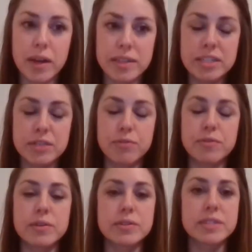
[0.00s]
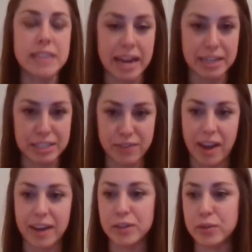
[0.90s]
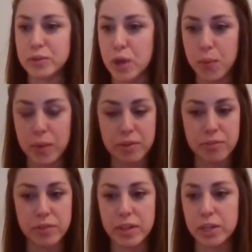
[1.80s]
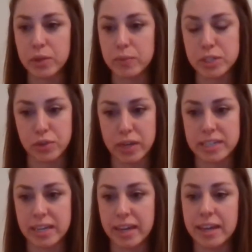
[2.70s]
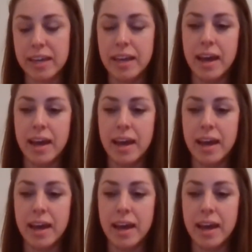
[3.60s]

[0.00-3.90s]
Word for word: want to feel satisfied. You don't want to feel like you're restricting.